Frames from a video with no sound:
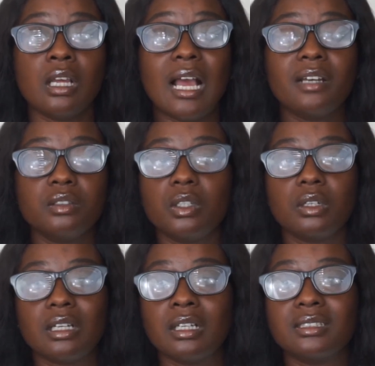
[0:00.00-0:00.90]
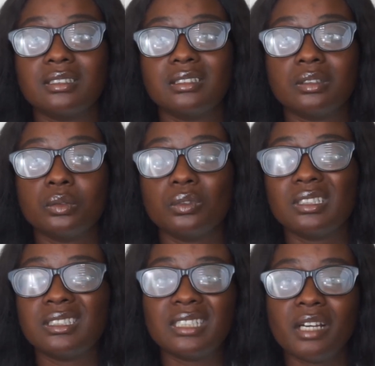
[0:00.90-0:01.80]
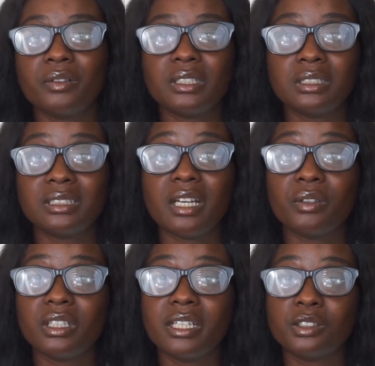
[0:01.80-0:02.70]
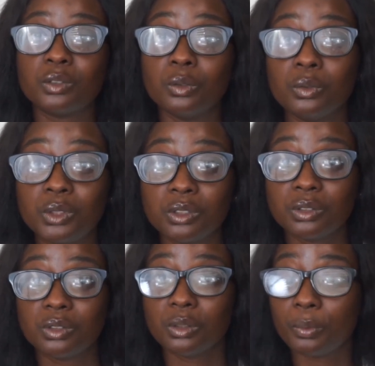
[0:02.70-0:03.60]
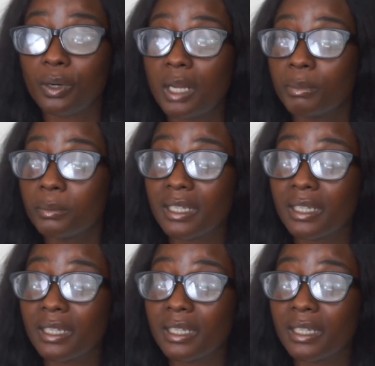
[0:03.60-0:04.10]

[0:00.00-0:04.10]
I don't know, because is there really a solution to the problem?